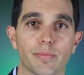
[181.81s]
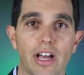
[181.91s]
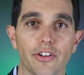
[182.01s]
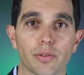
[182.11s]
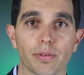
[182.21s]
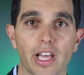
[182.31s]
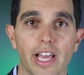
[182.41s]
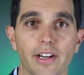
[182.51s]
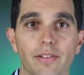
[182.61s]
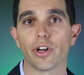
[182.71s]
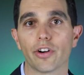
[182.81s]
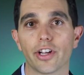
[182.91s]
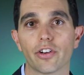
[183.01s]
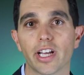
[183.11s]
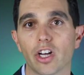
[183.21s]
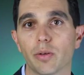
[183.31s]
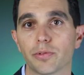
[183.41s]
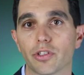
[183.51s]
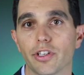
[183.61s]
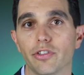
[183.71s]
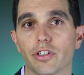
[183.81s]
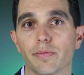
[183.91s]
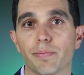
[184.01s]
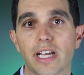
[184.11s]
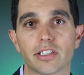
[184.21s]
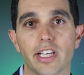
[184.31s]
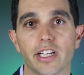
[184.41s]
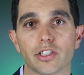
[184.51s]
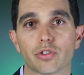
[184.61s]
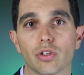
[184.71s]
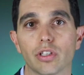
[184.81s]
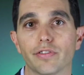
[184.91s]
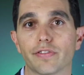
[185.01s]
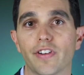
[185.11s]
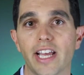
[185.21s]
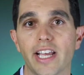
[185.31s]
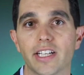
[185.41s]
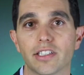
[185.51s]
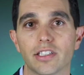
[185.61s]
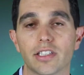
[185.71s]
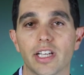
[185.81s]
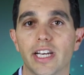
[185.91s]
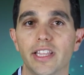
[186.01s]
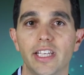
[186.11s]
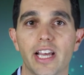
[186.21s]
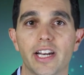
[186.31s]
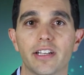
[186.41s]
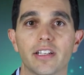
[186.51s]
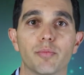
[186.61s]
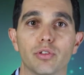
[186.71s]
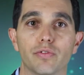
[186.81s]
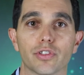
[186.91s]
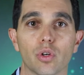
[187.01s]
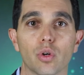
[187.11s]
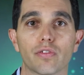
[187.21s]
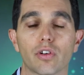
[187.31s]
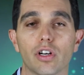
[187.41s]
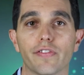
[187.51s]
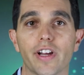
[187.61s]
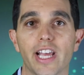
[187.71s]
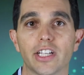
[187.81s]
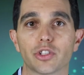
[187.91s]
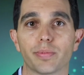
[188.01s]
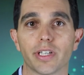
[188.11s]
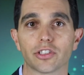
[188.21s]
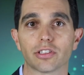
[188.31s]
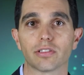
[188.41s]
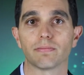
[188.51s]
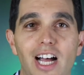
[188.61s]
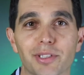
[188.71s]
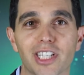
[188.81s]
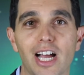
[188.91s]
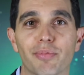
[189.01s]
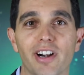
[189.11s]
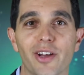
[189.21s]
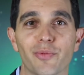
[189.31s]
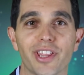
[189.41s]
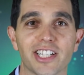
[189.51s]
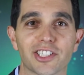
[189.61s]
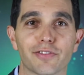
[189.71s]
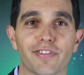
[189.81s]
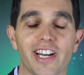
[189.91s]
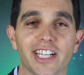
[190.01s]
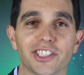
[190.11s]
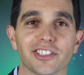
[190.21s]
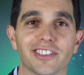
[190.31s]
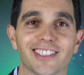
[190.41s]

about your plan. We are here to help so that you can best take control of your finances and, in the end, improve your overall financial picture. I'm Scott Brown with Henssler Financial.